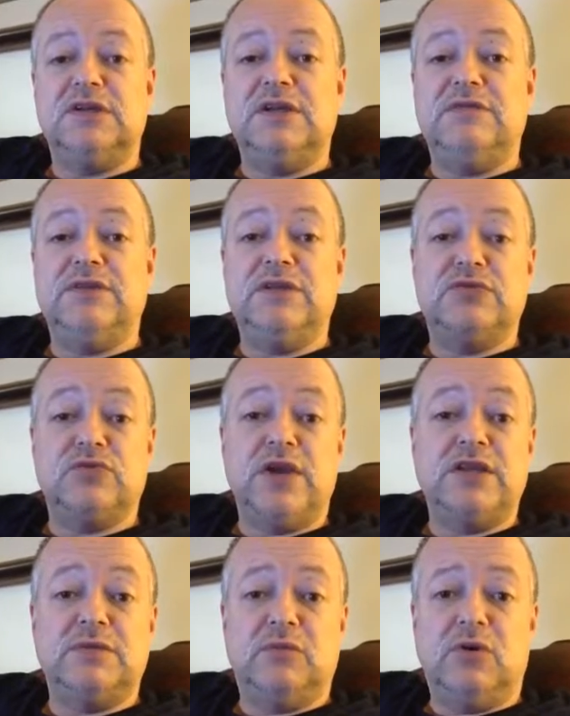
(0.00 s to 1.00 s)
Even these
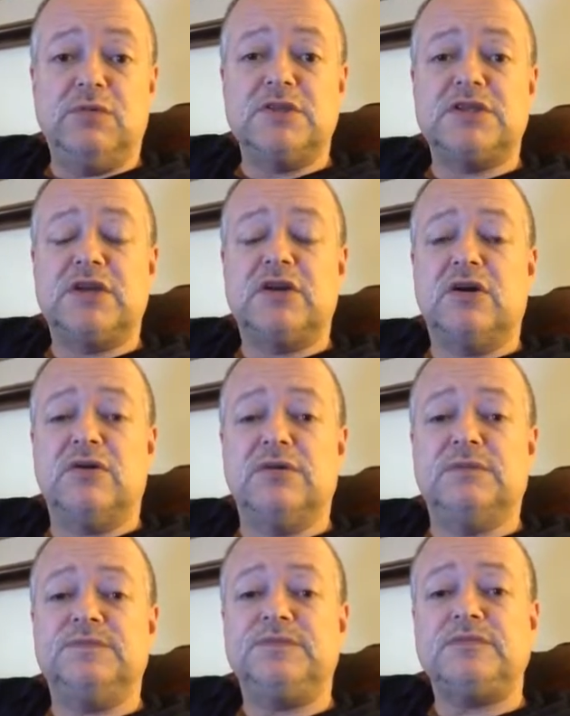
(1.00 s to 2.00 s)
random moments, I call
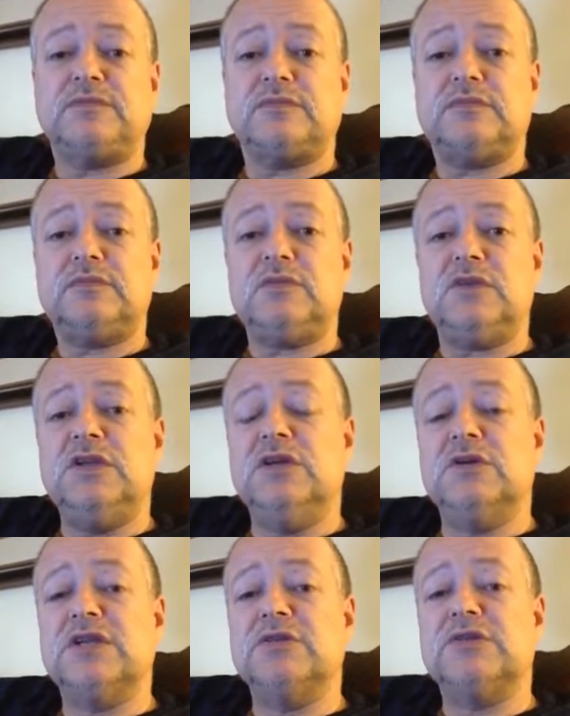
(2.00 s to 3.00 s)
them,
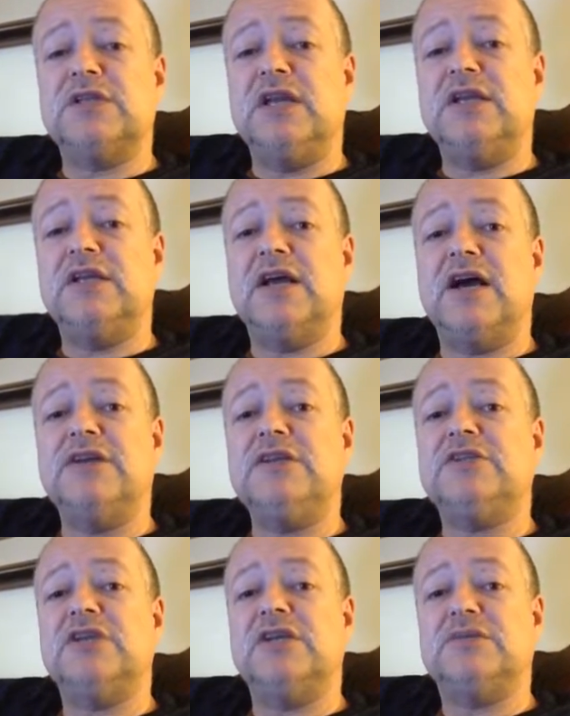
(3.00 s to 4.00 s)
it's understanding how
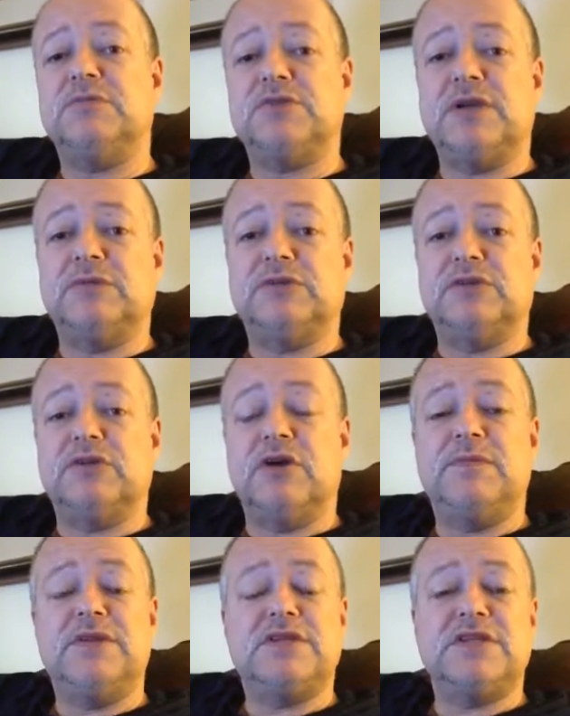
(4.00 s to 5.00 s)
do you change the perception of the
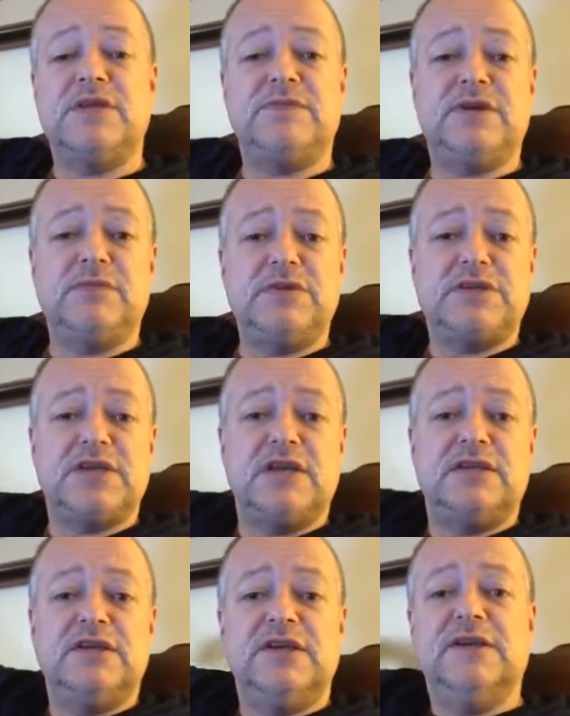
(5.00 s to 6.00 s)
dog. But the same thing can be
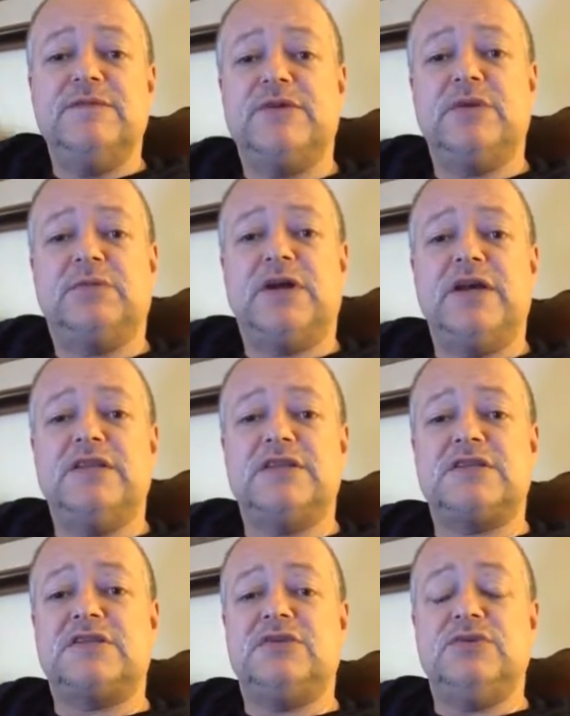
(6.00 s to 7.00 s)
said, you can apply
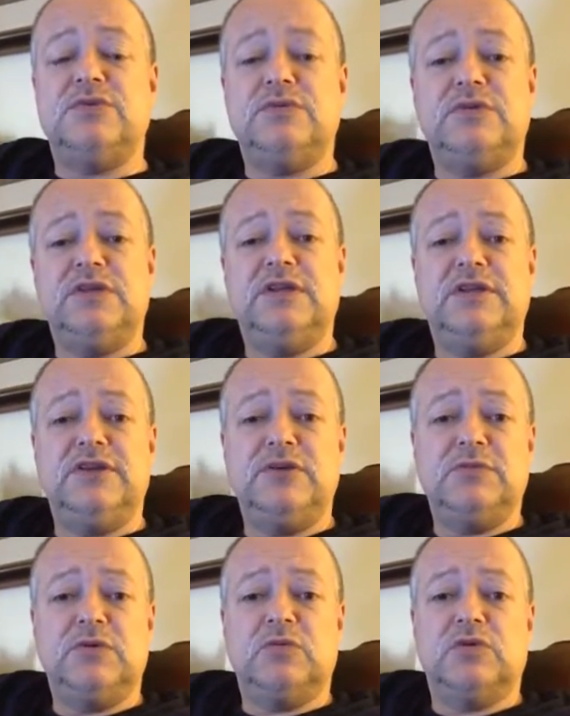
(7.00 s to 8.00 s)
this to in the
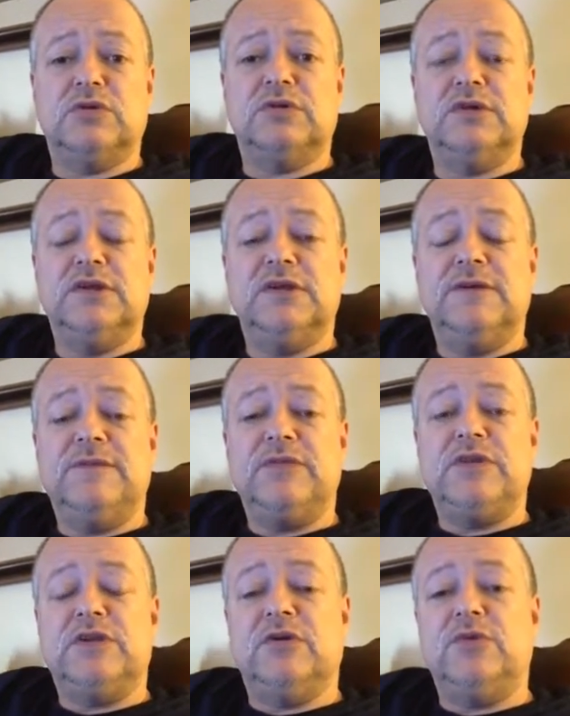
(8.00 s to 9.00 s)
human world.
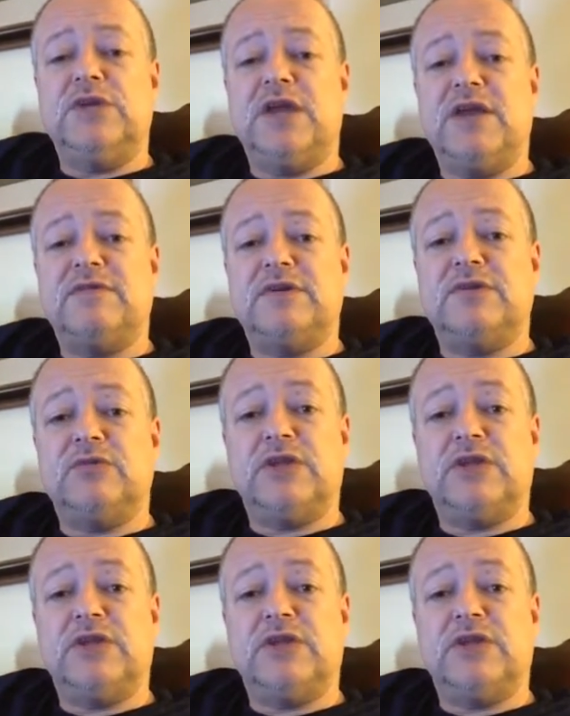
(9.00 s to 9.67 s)
When you have a